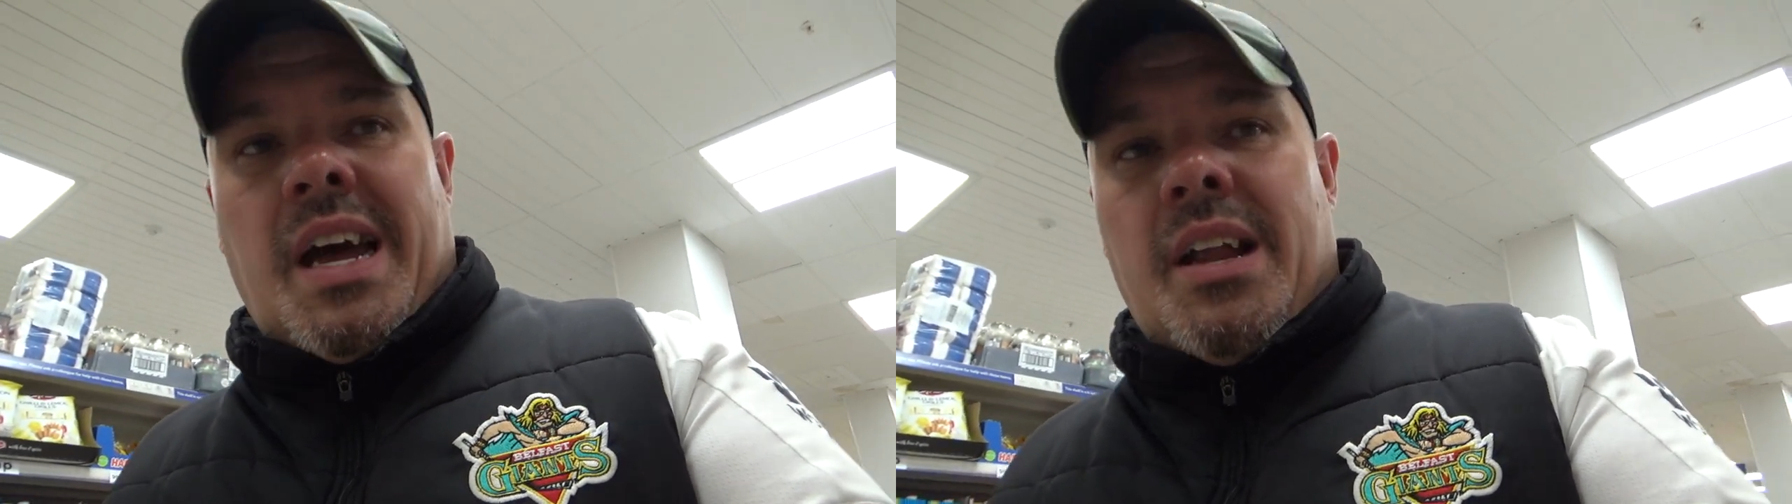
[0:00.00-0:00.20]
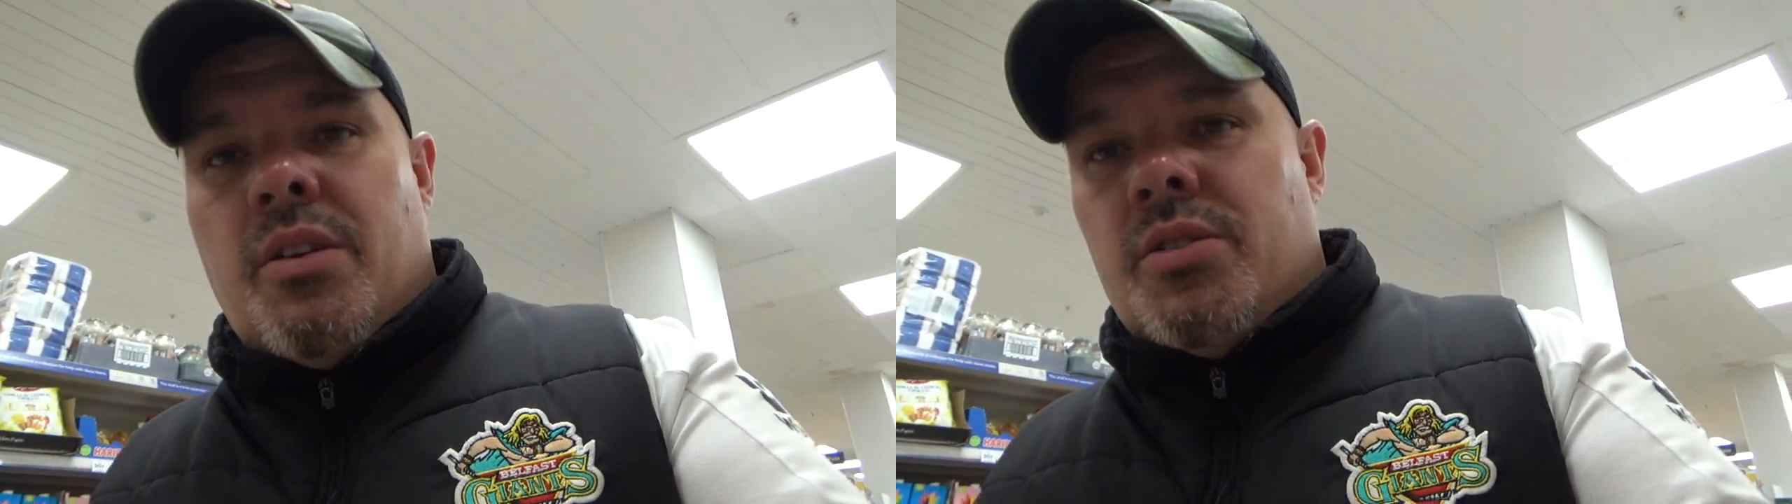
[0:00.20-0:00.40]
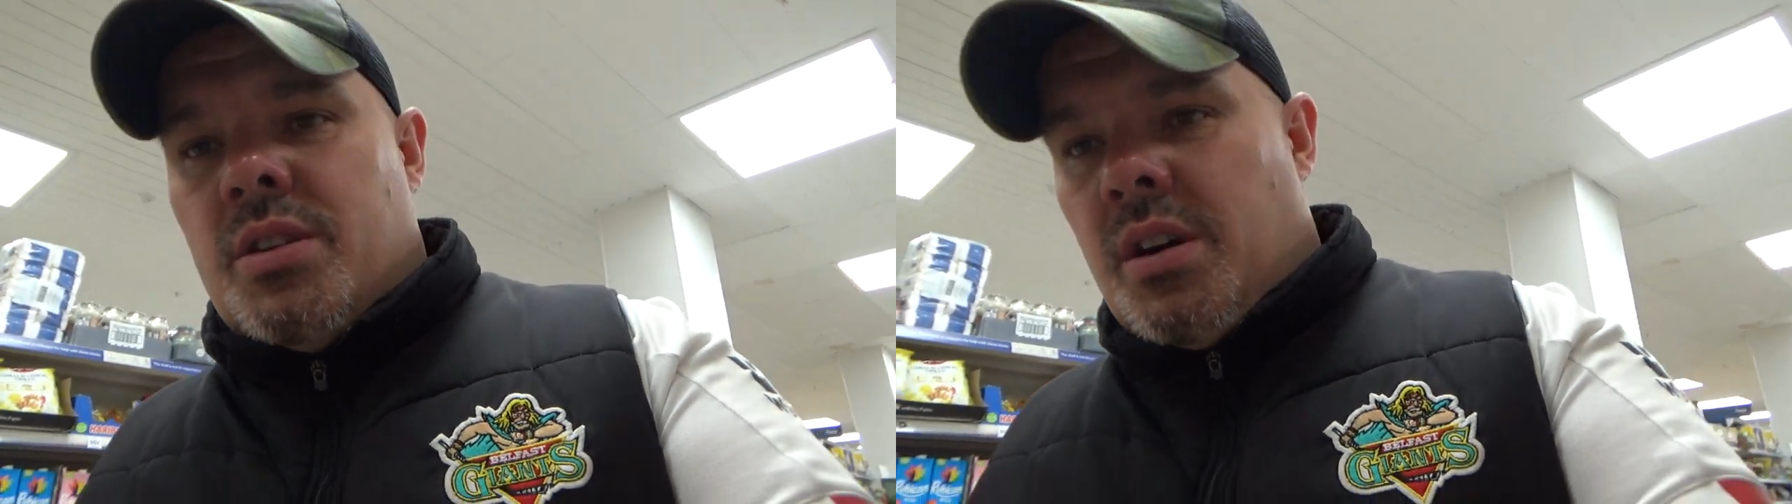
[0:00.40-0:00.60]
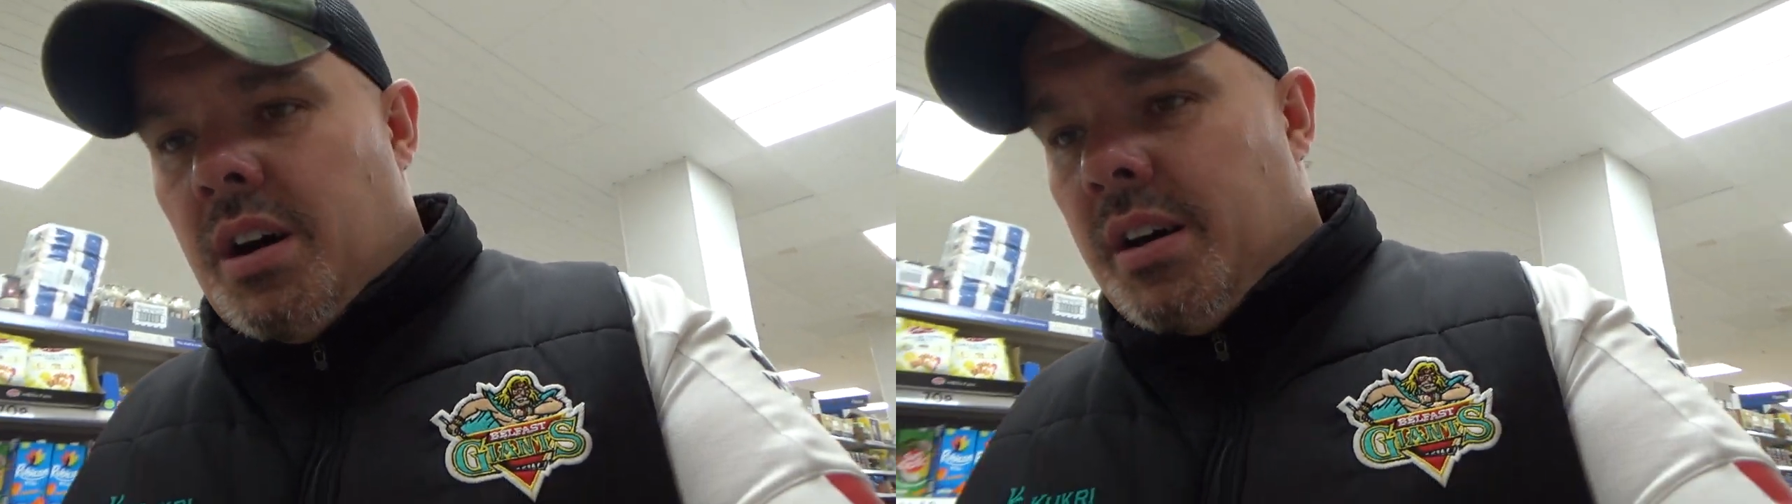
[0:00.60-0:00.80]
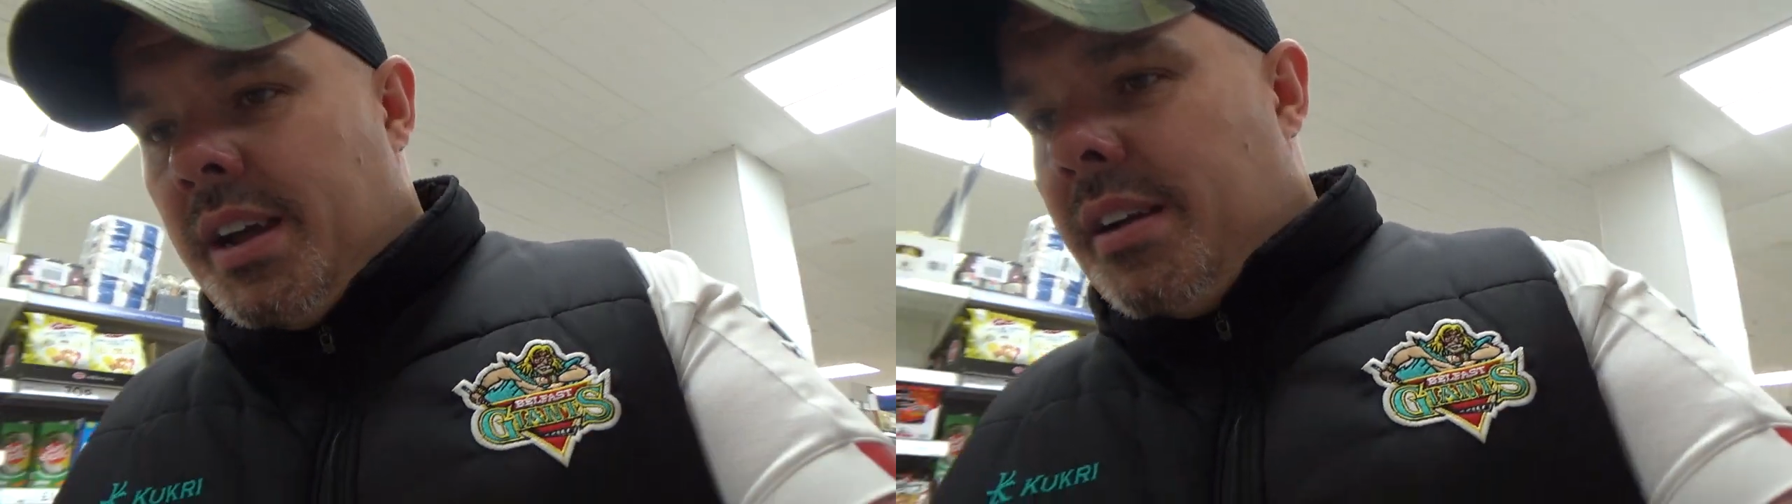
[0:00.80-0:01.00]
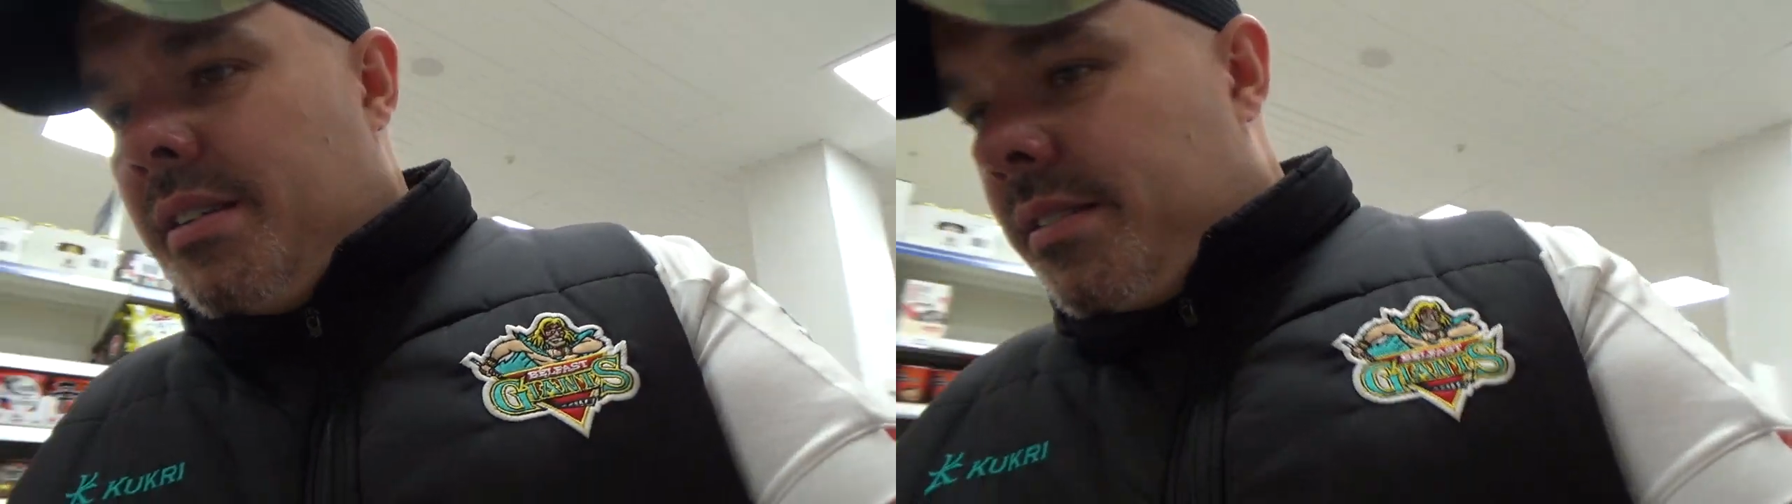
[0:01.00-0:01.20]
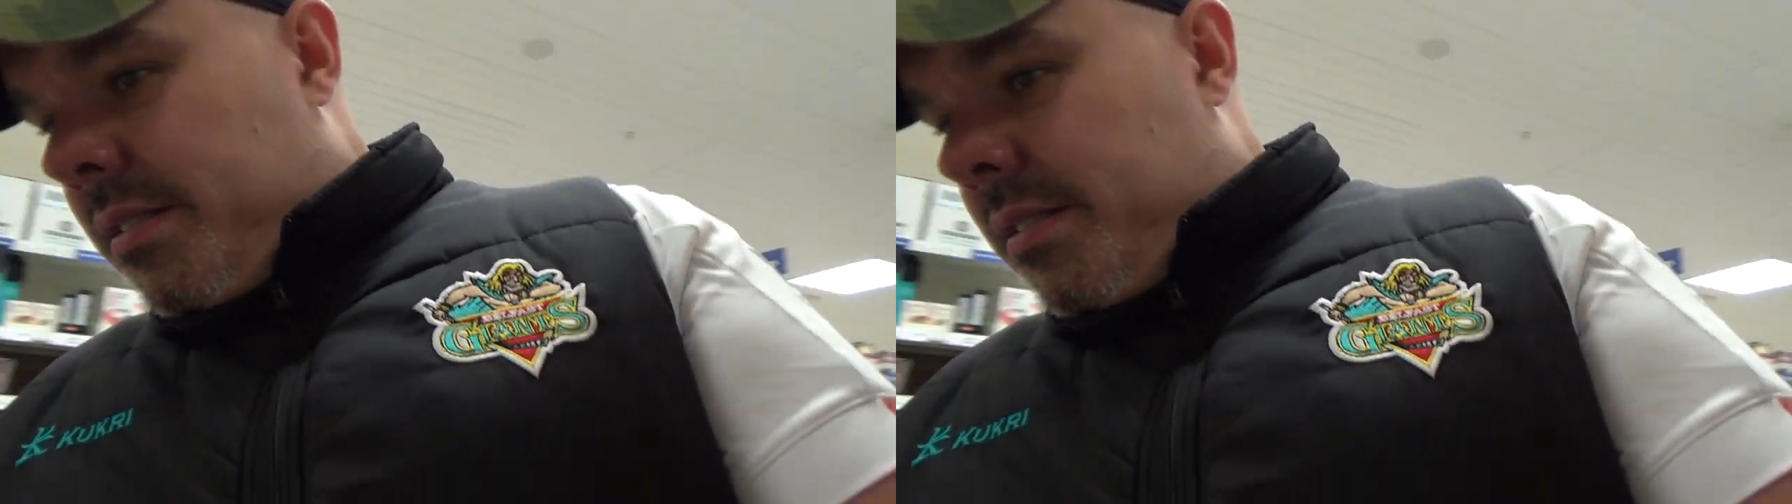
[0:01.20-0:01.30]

Alright, Lewis, oh, here.